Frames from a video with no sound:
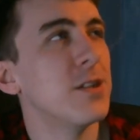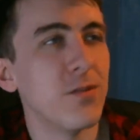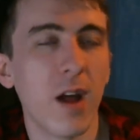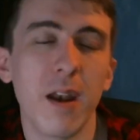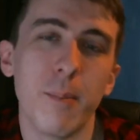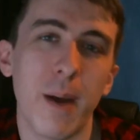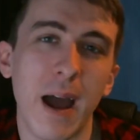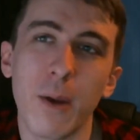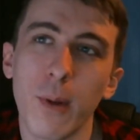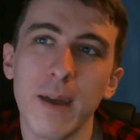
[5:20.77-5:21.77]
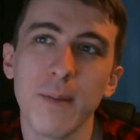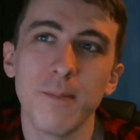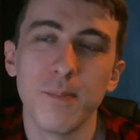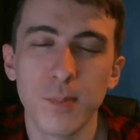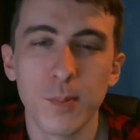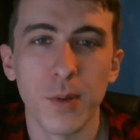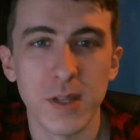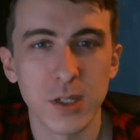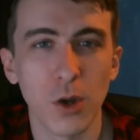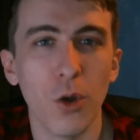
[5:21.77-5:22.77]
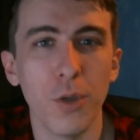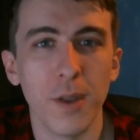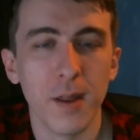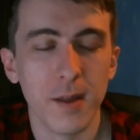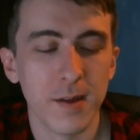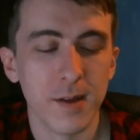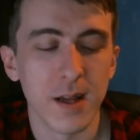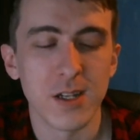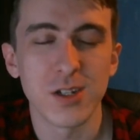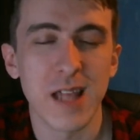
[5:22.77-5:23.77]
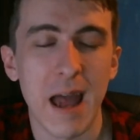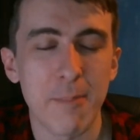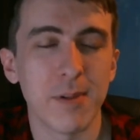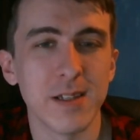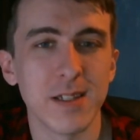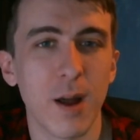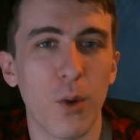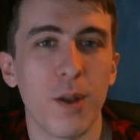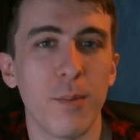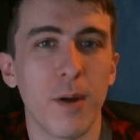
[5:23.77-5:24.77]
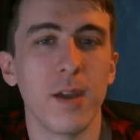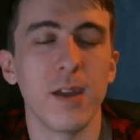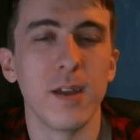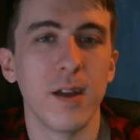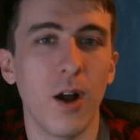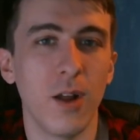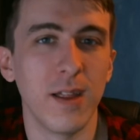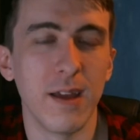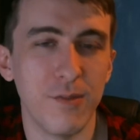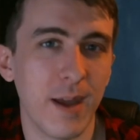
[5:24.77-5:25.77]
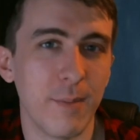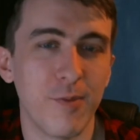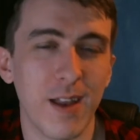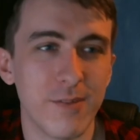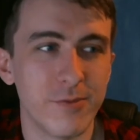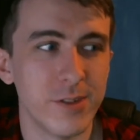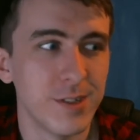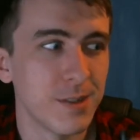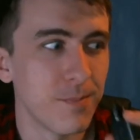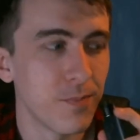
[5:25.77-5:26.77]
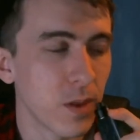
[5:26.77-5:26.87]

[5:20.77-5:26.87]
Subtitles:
Not in a bad way, but it's good. It's just apple is not one of my all-day vape flavours.